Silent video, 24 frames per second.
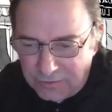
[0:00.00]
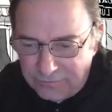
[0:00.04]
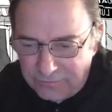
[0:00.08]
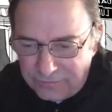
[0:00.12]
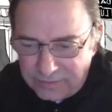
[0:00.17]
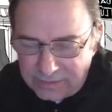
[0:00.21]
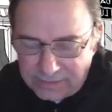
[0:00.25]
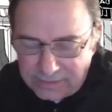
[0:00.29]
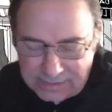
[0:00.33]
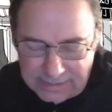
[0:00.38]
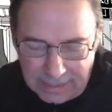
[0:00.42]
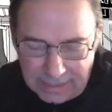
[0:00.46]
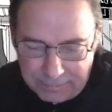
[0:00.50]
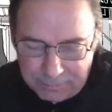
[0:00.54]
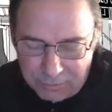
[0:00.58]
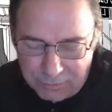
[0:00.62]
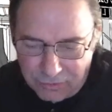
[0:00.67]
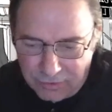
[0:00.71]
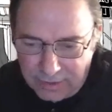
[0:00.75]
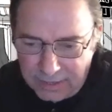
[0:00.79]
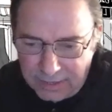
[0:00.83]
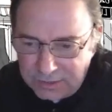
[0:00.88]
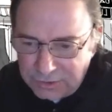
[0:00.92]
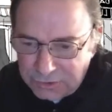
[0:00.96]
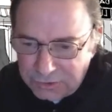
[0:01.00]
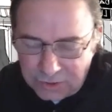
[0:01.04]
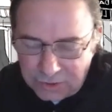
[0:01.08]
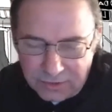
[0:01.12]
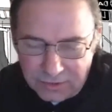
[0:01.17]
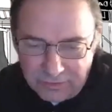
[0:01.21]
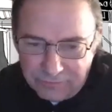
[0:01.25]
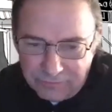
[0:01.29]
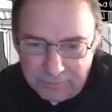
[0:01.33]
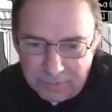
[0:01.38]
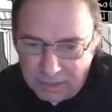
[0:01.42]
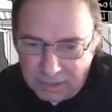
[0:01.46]
the separation
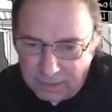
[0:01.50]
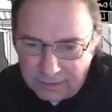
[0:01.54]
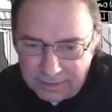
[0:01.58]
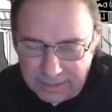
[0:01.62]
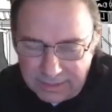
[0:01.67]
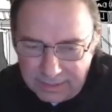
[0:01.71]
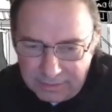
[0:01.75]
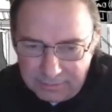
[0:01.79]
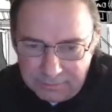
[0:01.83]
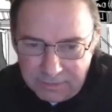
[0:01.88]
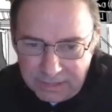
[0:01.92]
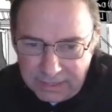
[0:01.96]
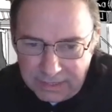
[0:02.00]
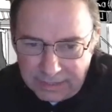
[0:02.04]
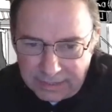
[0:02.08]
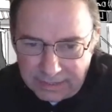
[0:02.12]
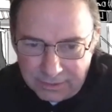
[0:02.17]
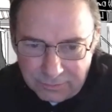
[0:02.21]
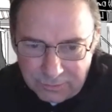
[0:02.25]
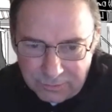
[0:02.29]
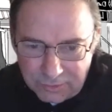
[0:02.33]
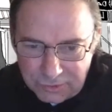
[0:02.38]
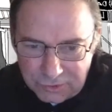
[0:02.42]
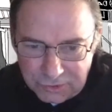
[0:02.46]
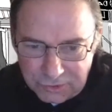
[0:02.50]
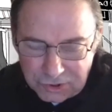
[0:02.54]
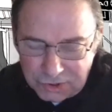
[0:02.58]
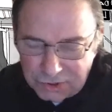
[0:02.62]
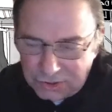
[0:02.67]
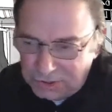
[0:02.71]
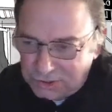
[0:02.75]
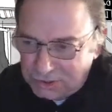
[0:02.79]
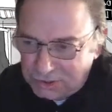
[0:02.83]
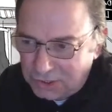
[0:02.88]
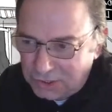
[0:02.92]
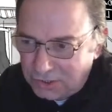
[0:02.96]
of milk and meat, and would
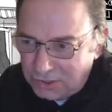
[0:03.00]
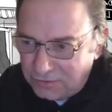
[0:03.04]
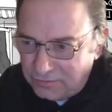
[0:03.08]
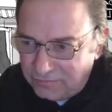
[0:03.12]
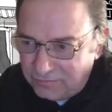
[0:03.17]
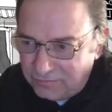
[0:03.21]
just serve